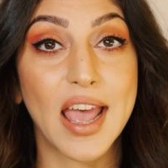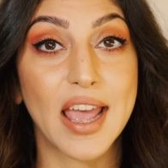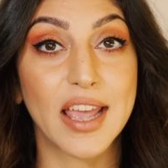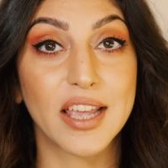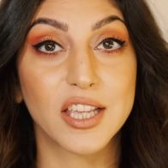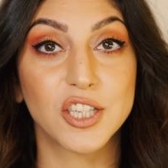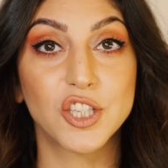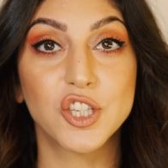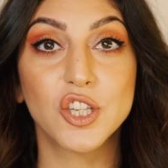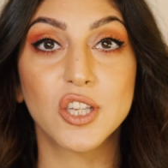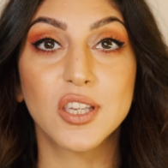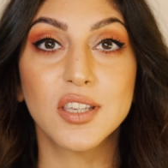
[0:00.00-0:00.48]

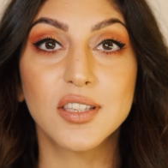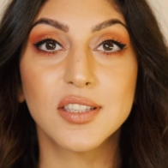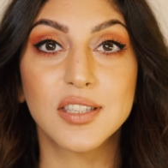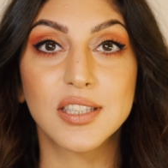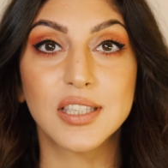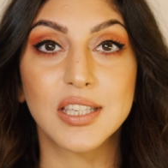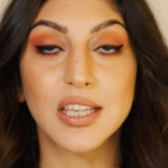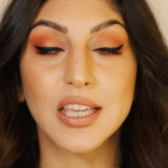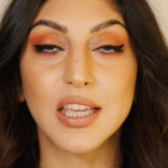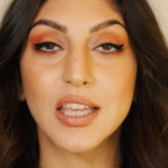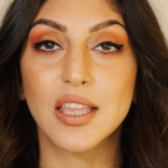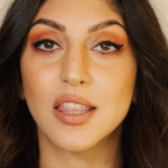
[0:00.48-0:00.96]
As you can
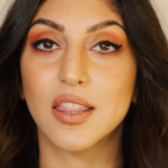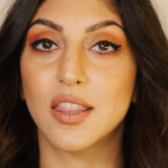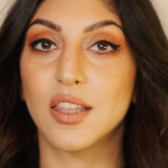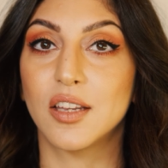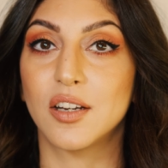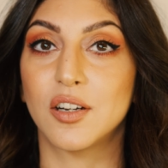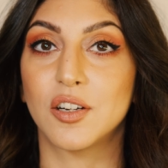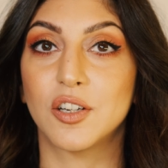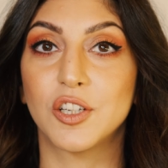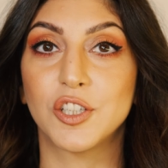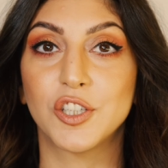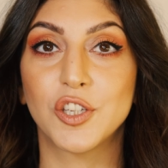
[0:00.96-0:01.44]
see,
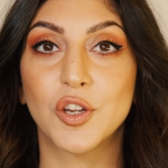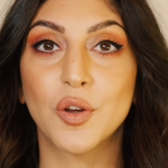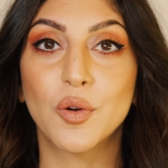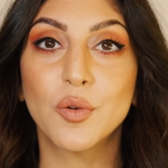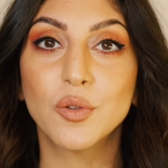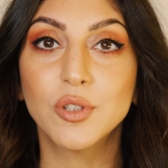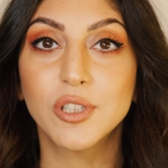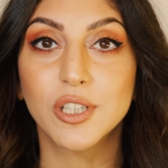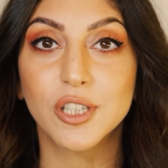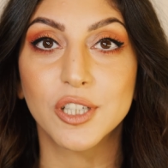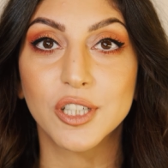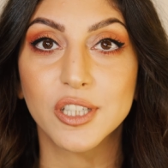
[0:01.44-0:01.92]
there are
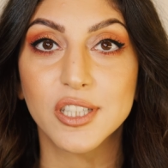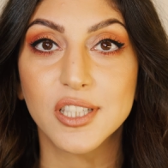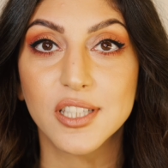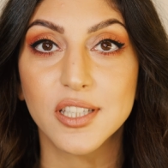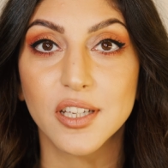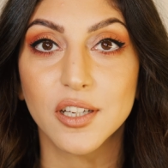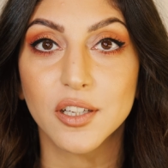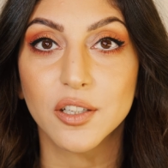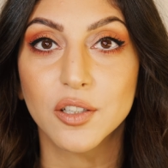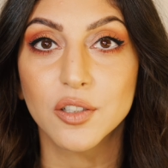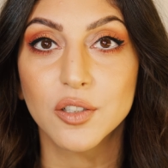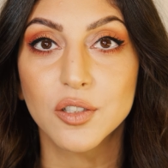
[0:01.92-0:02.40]
no dark
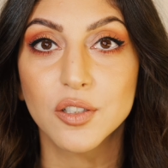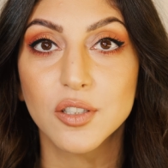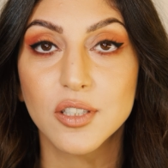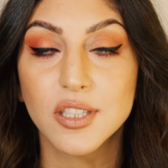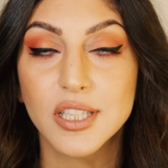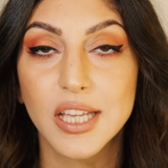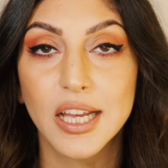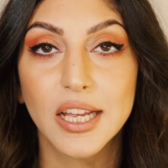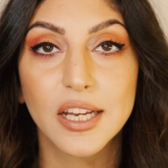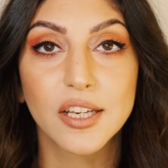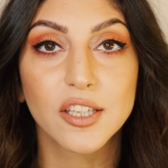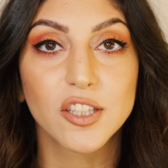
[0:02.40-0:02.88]

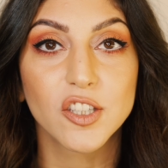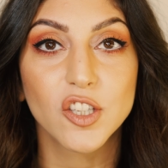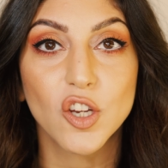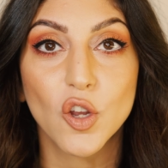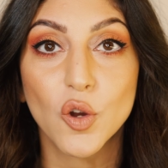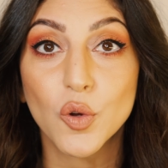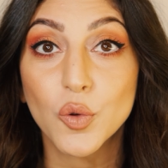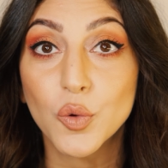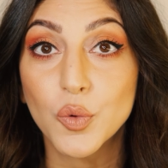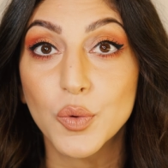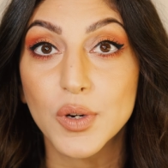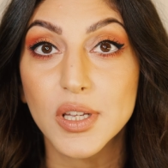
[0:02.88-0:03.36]
circles,
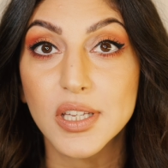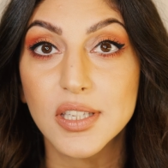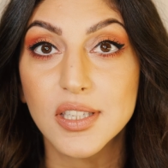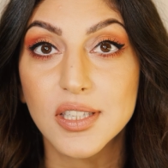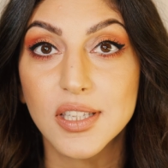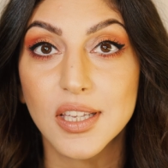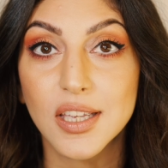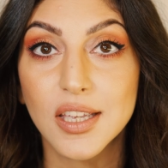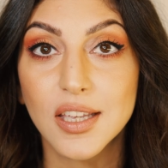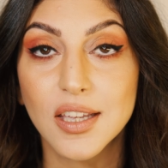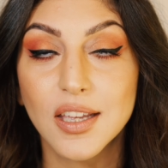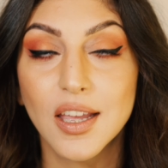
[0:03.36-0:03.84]
no
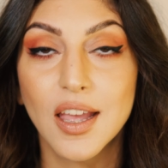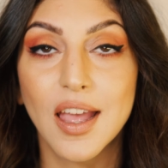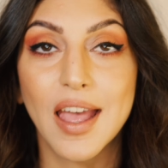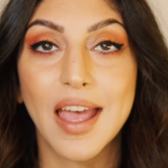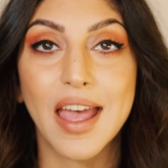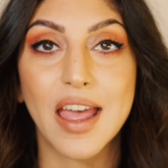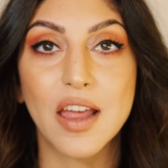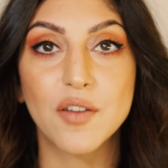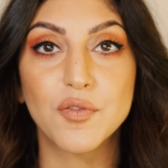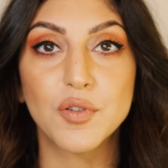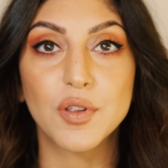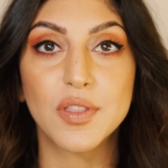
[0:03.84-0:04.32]
creasing,
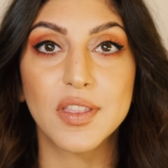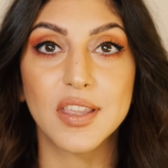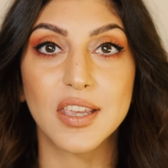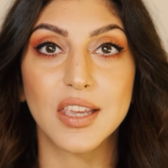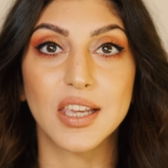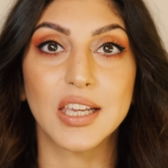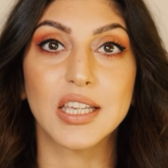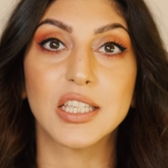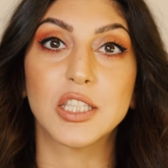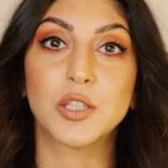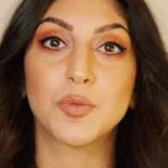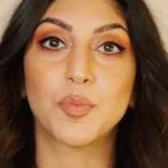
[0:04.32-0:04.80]

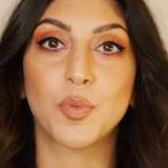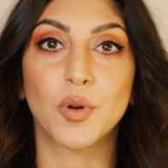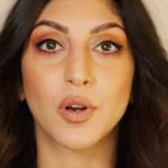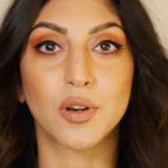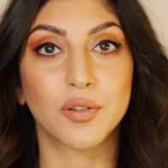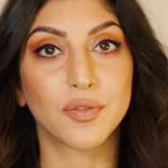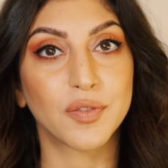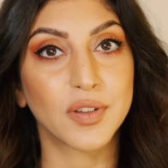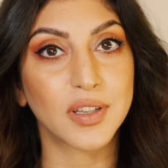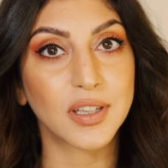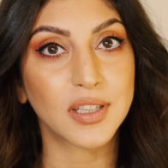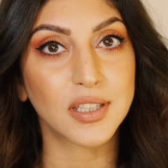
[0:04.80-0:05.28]
everything is
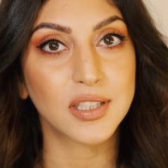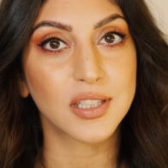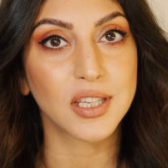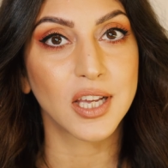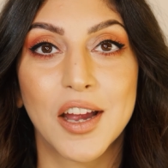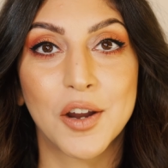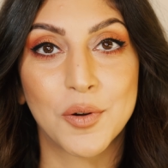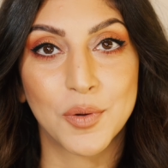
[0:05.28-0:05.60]
perfect.